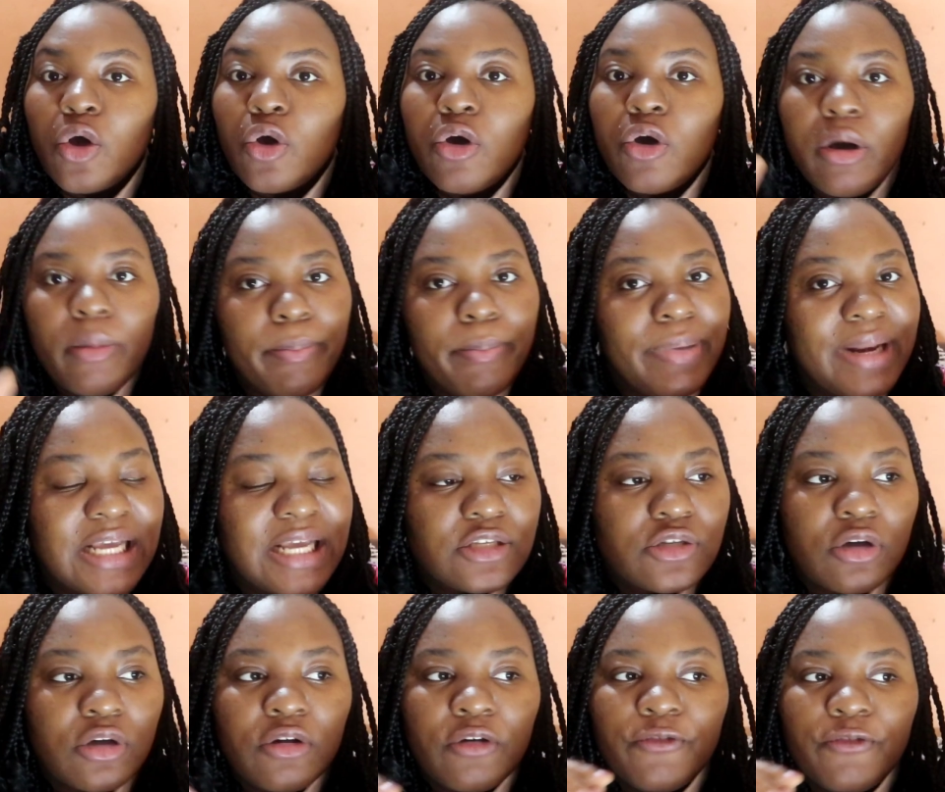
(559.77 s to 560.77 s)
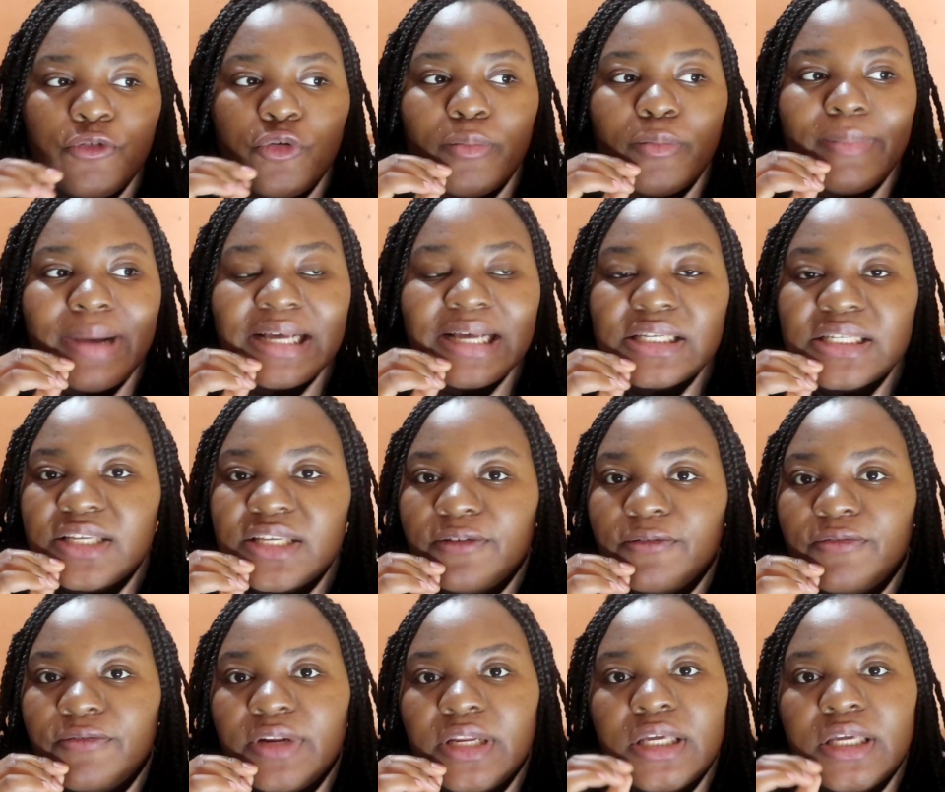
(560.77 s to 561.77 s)
god bless all of you
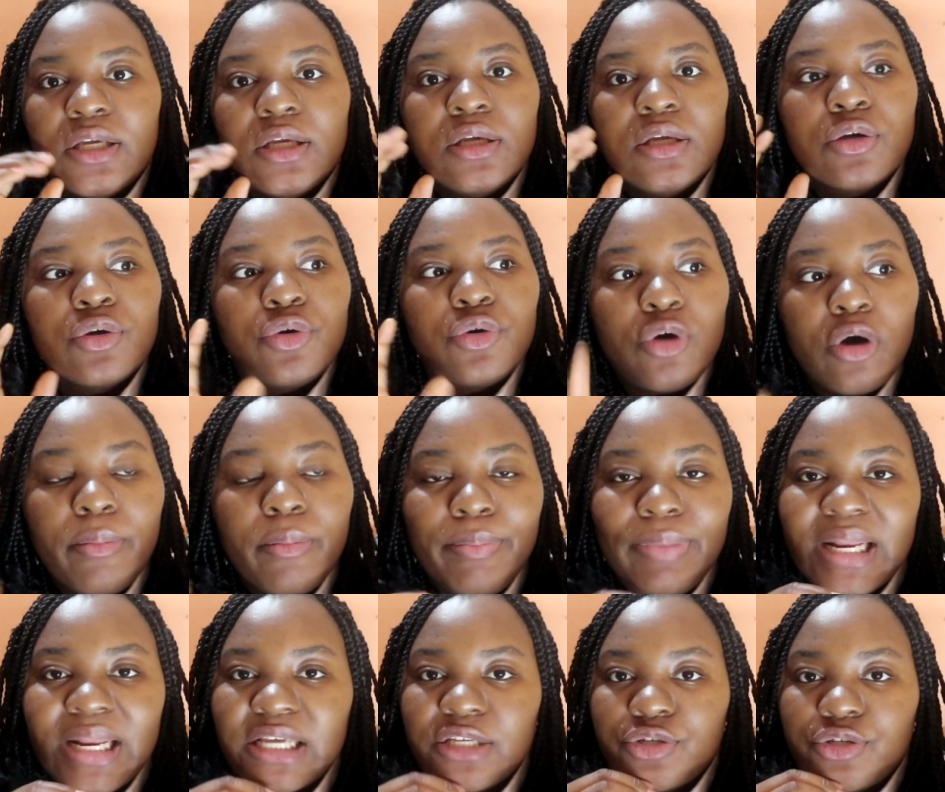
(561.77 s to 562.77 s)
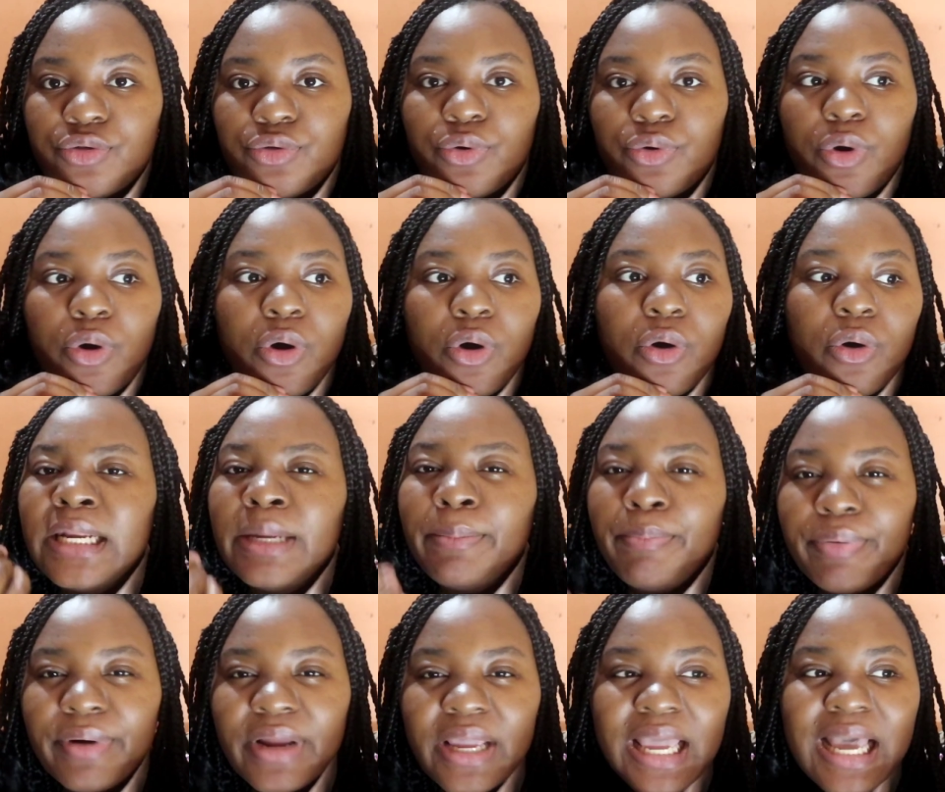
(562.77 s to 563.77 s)
massively god bless you all
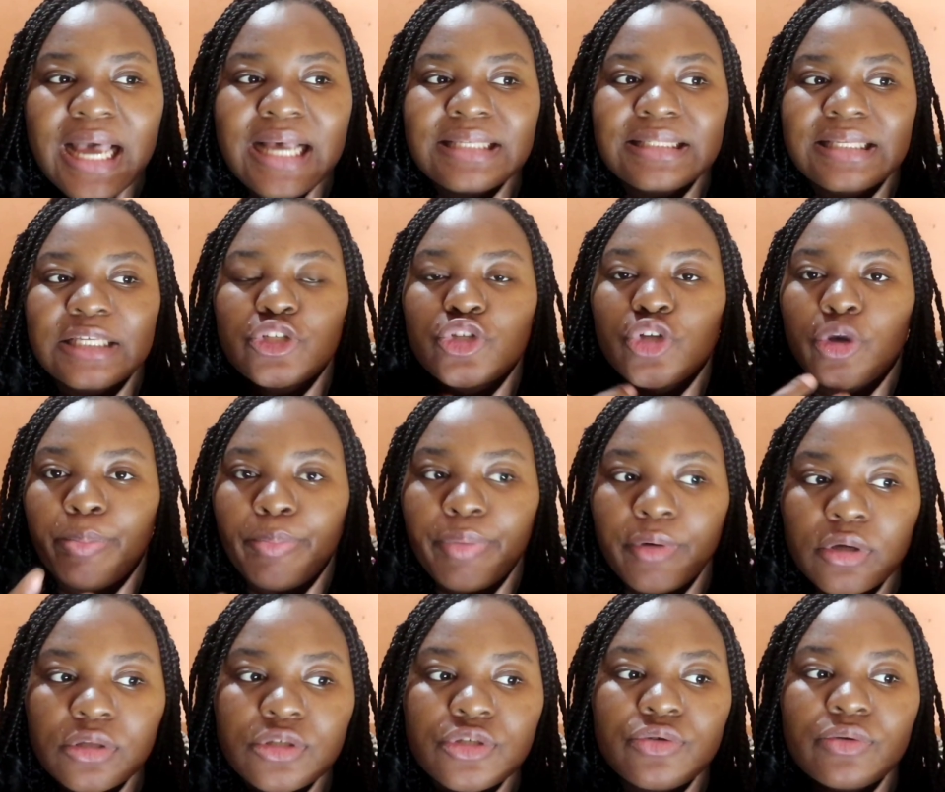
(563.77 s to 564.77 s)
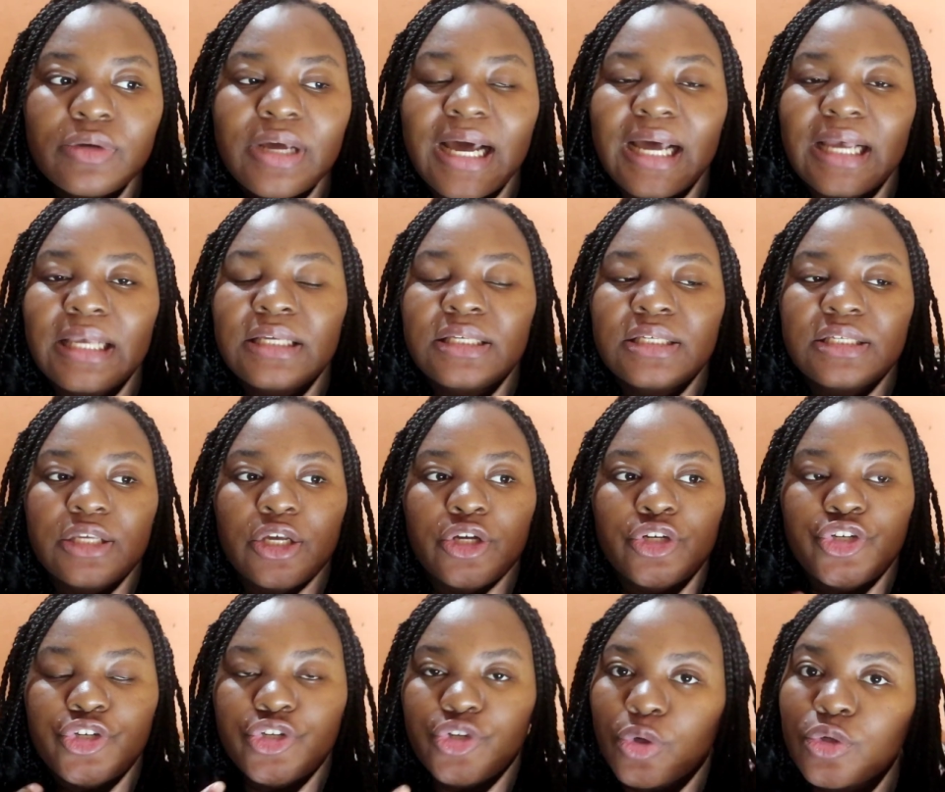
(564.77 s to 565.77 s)
the prayers the support you guys
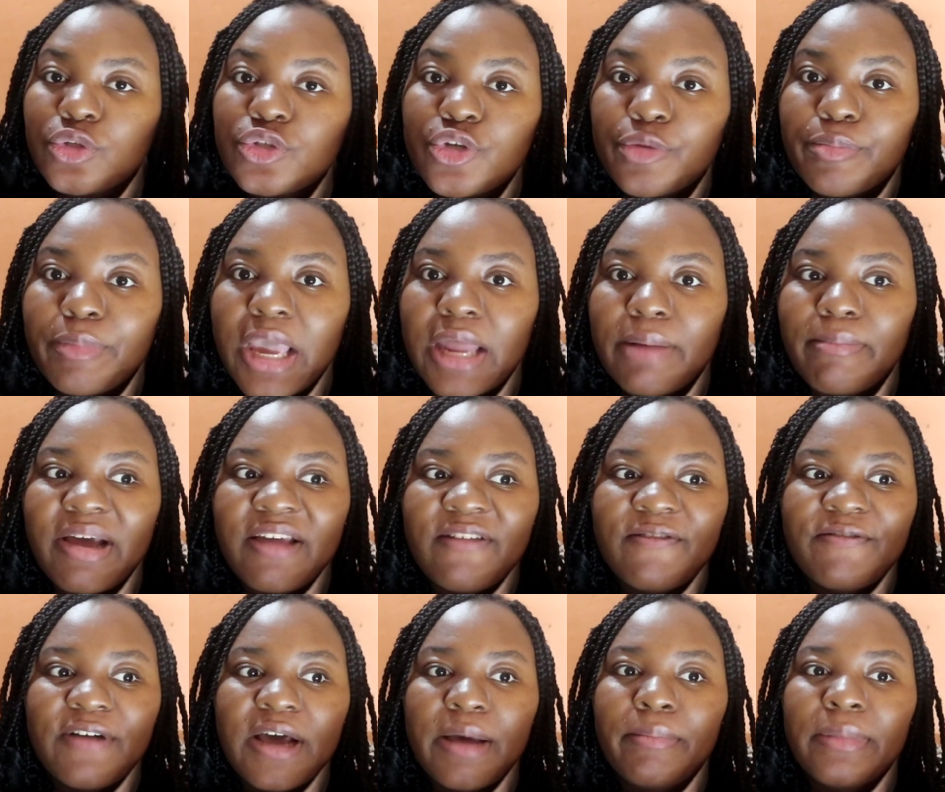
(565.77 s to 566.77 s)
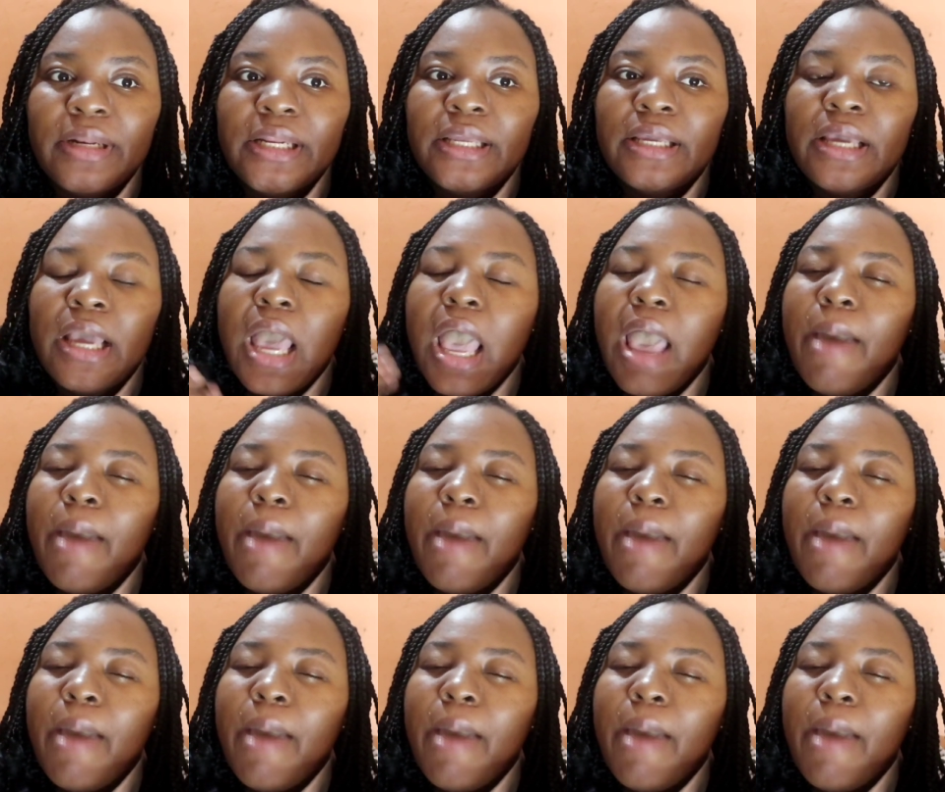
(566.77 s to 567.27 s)
show to me and my family